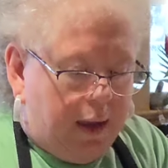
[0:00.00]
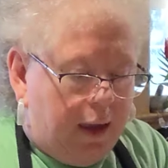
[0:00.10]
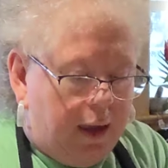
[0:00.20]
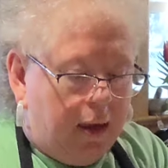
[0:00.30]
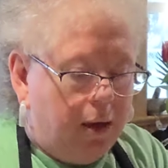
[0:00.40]

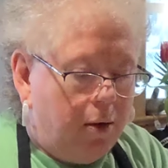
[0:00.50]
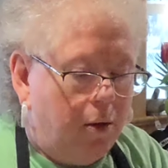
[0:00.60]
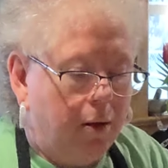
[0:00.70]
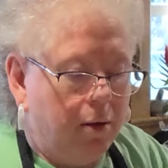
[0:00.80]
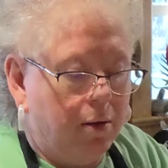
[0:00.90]
a
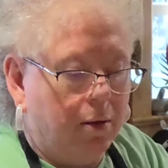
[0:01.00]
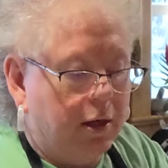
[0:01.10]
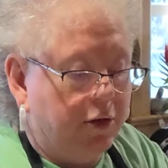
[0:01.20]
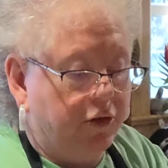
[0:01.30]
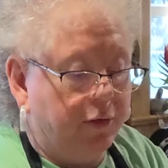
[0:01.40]

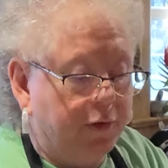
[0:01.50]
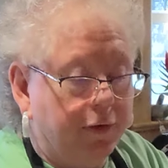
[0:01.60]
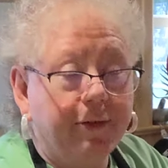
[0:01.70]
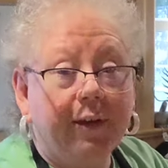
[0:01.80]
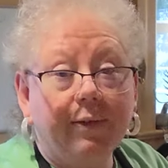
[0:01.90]
large loaf. Now
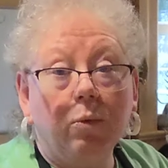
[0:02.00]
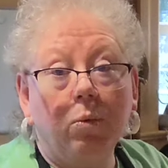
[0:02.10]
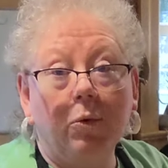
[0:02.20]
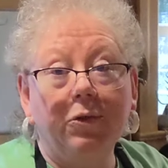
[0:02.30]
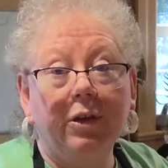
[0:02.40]
this has a
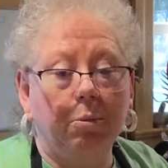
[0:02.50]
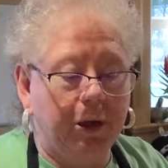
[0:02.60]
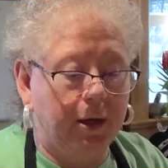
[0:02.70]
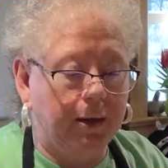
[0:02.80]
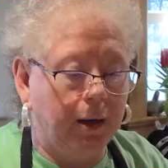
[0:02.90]
roasting
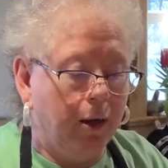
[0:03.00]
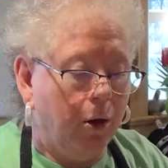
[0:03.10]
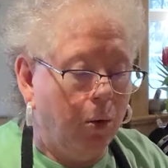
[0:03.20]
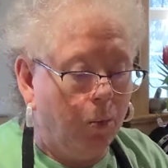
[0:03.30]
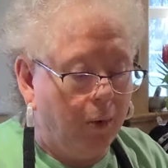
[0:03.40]
pan
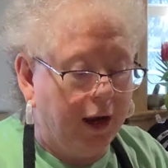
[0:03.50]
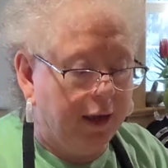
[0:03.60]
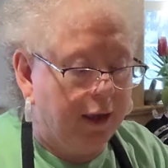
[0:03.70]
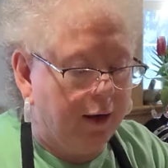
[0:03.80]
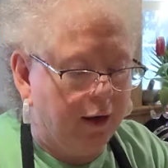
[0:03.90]
rack
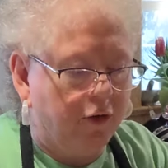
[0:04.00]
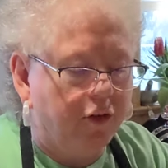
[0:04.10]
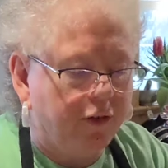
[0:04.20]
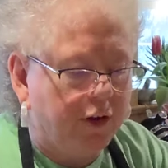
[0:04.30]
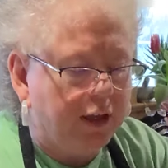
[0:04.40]
in it,
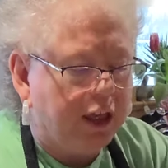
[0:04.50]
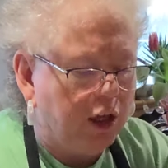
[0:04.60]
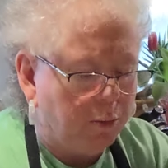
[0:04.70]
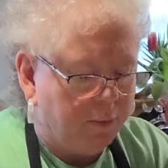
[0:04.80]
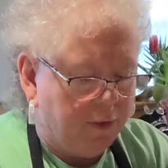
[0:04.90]
just to
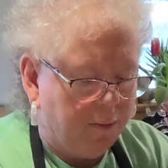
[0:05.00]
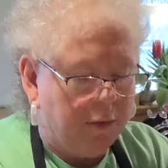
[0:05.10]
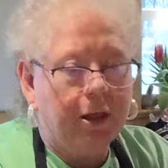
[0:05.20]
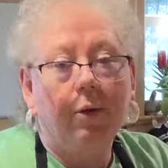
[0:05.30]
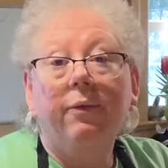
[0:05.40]
keep the
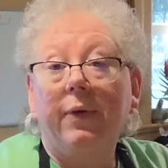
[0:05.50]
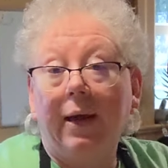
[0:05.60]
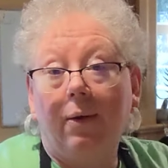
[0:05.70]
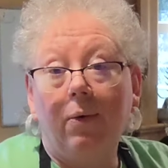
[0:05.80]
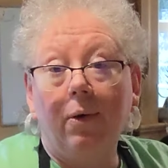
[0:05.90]
meatloaf
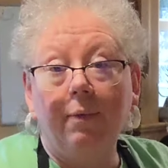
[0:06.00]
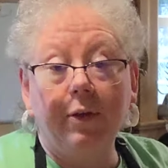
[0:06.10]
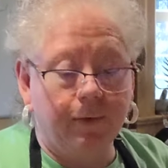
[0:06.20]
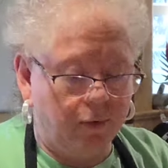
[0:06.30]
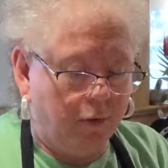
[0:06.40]
out of
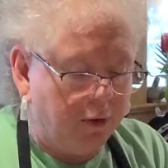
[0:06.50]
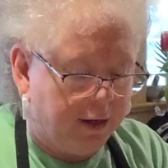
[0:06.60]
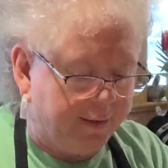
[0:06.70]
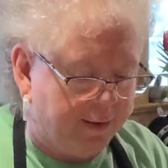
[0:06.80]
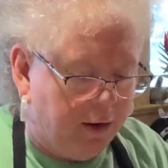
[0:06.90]
its own
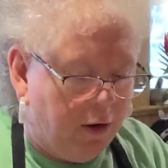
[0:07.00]
grease